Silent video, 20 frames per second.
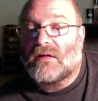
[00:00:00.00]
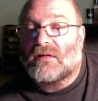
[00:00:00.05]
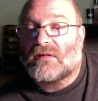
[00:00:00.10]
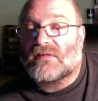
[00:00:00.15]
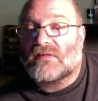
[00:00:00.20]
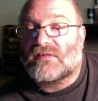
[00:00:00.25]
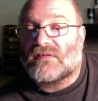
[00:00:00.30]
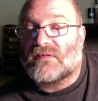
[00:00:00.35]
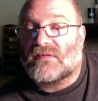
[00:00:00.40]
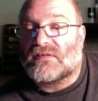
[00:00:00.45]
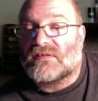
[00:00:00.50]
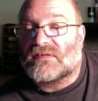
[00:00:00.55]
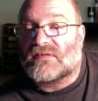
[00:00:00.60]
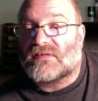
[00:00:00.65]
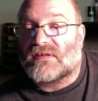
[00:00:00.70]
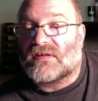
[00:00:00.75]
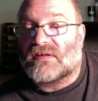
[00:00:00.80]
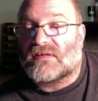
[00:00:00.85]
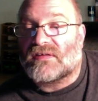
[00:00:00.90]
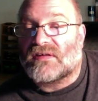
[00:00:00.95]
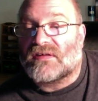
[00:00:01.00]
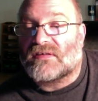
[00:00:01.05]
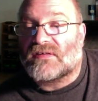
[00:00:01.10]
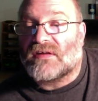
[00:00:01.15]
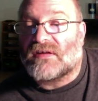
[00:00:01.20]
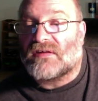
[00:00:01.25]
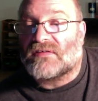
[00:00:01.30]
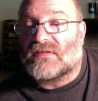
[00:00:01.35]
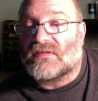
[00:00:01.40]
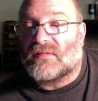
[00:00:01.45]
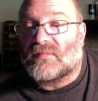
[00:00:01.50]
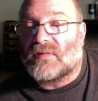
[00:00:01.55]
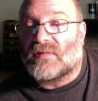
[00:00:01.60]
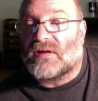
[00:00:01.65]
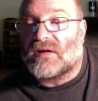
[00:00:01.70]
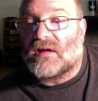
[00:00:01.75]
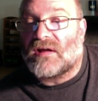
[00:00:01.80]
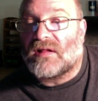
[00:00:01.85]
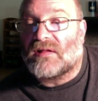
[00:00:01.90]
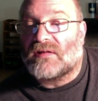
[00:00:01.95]
Sneerson says, that sounds up my
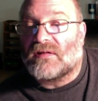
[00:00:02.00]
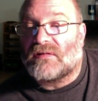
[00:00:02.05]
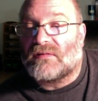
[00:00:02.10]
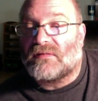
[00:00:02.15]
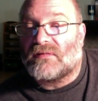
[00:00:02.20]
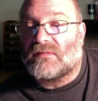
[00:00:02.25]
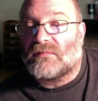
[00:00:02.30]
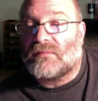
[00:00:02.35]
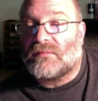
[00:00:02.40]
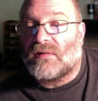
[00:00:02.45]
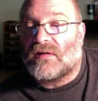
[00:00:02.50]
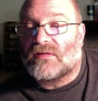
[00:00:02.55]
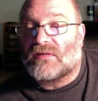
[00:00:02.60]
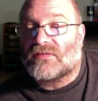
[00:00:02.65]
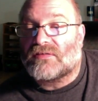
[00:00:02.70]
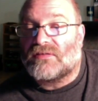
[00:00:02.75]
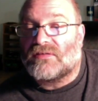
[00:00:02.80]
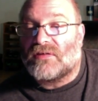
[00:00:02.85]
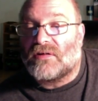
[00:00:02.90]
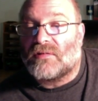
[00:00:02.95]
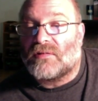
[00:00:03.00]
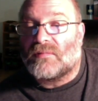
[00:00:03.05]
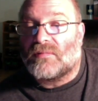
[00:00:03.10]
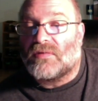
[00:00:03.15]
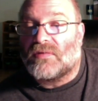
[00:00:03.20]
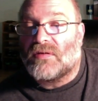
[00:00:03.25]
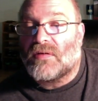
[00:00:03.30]
alley, Welsh, yum.